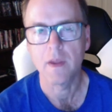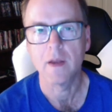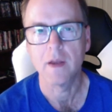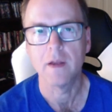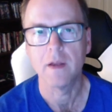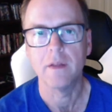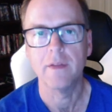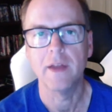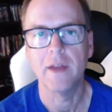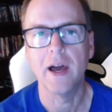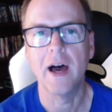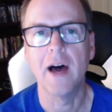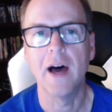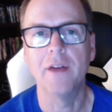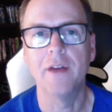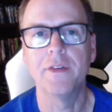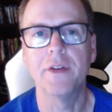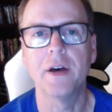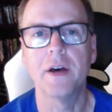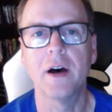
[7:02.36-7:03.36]

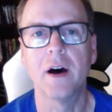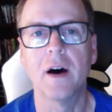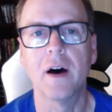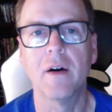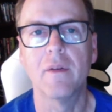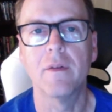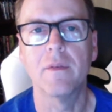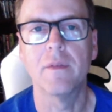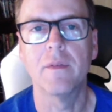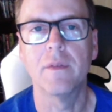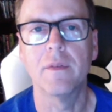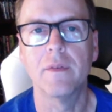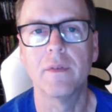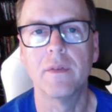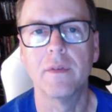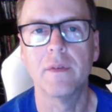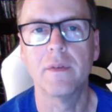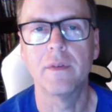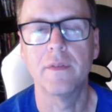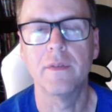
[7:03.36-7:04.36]
that
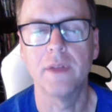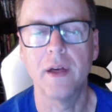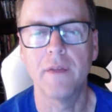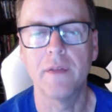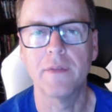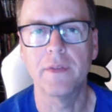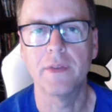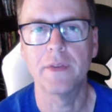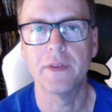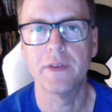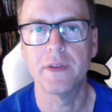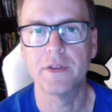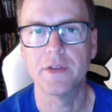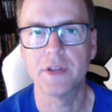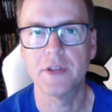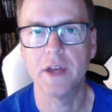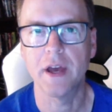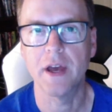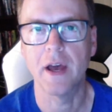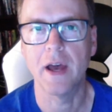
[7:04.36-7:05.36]
that this
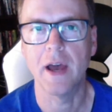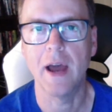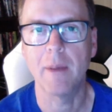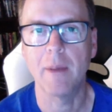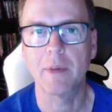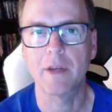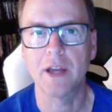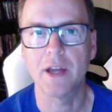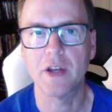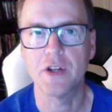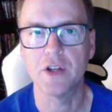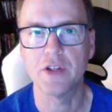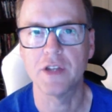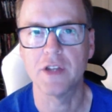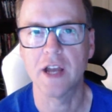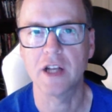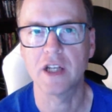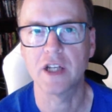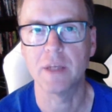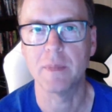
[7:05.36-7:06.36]
application's
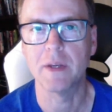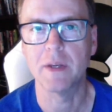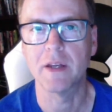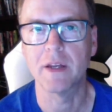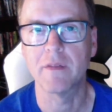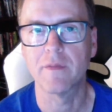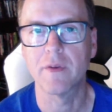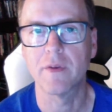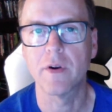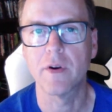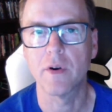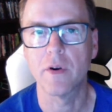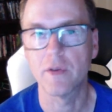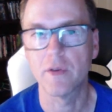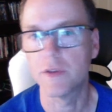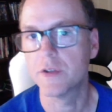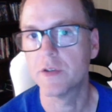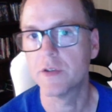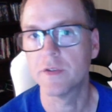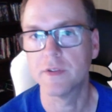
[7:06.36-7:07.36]
actually been converted, or
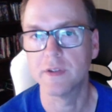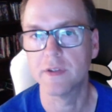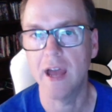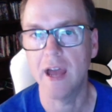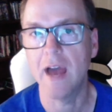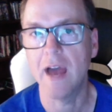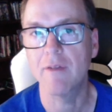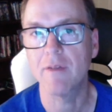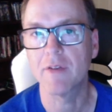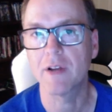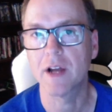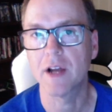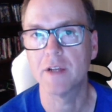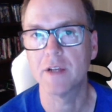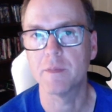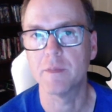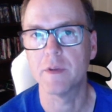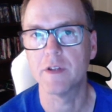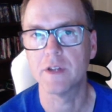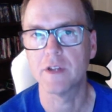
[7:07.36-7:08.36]
the
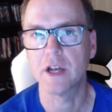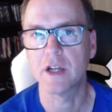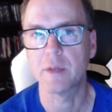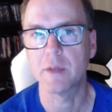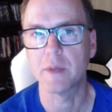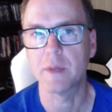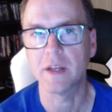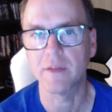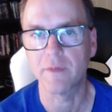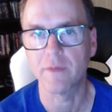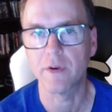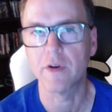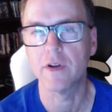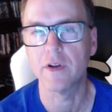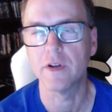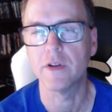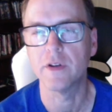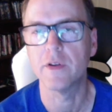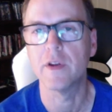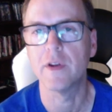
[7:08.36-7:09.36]
advertisement is actually been converted
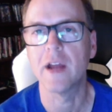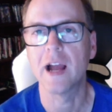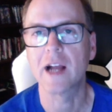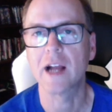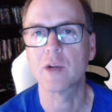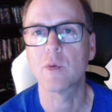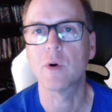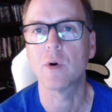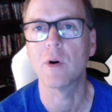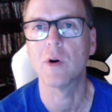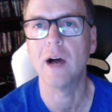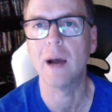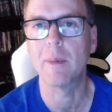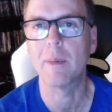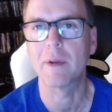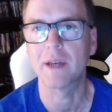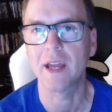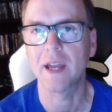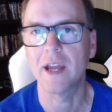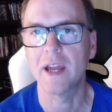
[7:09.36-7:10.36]
into an actual
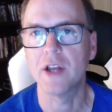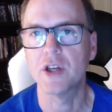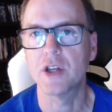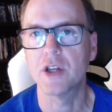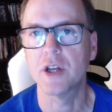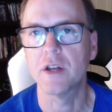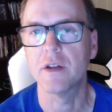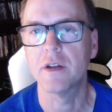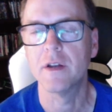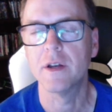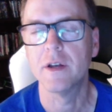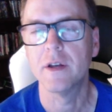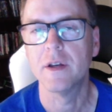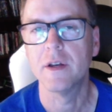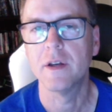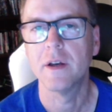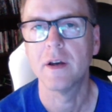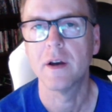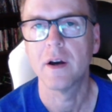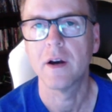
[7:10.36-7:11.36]
application
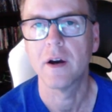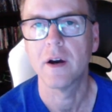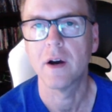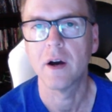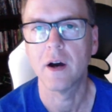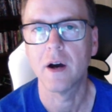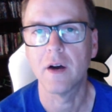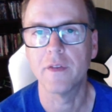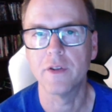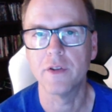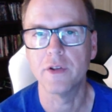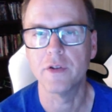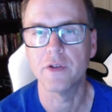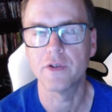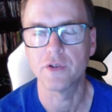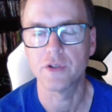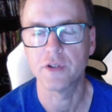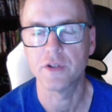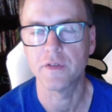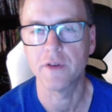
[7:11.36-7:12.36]
on the
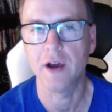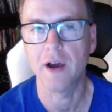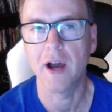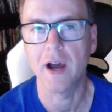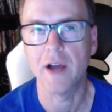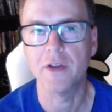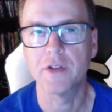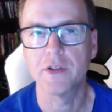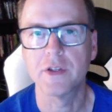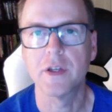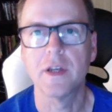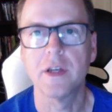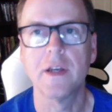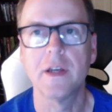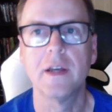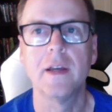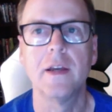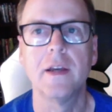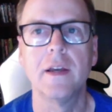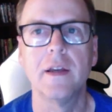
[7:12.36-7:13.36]
user's device.
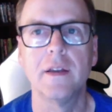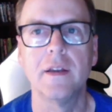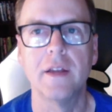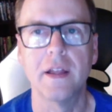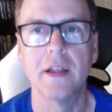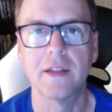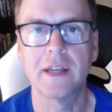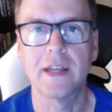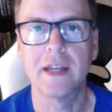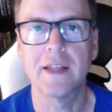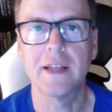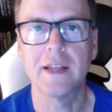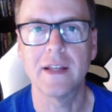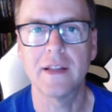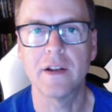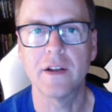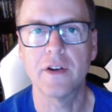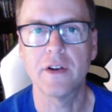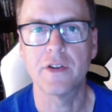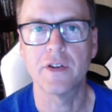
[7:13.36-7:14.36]
Now the key thing
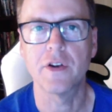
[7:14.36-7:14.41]
there is